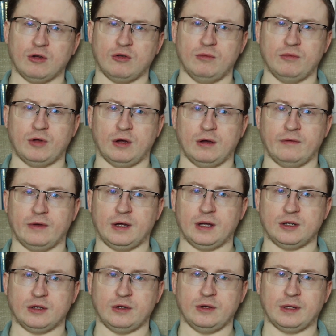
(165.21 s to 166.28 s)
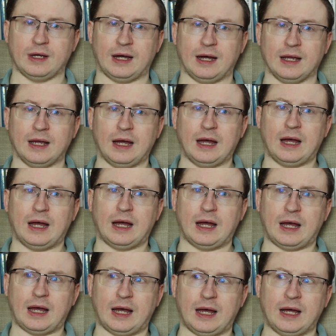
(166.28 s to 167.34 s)
comes over here to the UK,
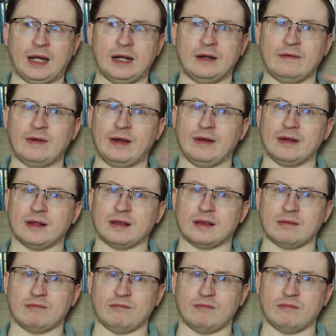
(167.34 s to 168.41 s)
and various